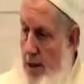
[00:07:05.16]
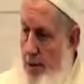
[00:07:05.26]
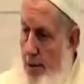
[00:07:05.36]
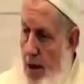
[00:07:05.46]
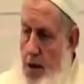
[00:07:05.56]
a
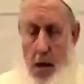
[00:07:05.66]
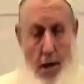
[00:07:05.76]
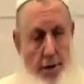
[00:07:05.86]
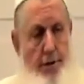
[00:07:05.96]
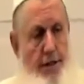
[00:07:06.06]
dua
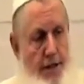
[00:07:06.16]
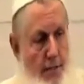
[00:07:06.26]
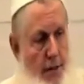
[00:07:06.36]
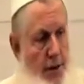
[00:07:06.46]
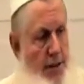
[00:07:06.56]
or you did
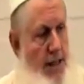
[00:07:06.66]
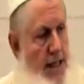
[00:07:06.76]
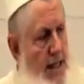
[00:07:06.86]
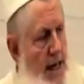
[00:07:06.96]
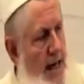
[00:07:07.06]
some good
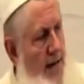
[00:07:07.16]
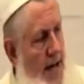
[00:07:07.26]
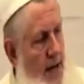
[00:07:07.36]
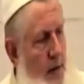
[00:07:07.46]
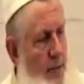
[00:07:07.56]
deed,
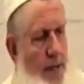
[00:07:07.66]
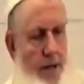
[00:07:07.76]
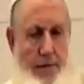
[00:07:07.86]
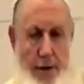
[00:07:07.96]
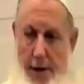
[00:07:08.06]
then it would be
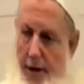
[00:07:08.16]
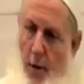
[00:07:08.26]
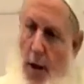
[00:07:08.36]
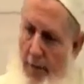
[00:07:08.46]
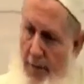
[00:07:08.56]
diverted
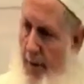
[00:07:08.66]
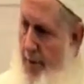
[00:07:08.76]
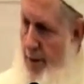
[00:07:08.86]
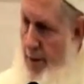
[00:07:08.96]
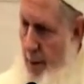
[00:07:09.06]
away
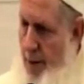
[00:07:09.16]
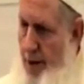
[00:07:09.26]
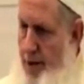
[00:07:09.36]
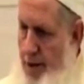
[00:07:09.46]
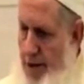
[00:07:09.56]
from you. We
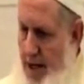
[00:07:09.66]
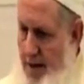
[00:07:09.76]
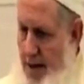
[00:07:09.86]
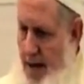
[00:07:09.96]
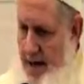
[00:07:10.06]

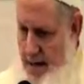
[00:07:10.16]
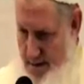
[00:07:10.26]
understand that.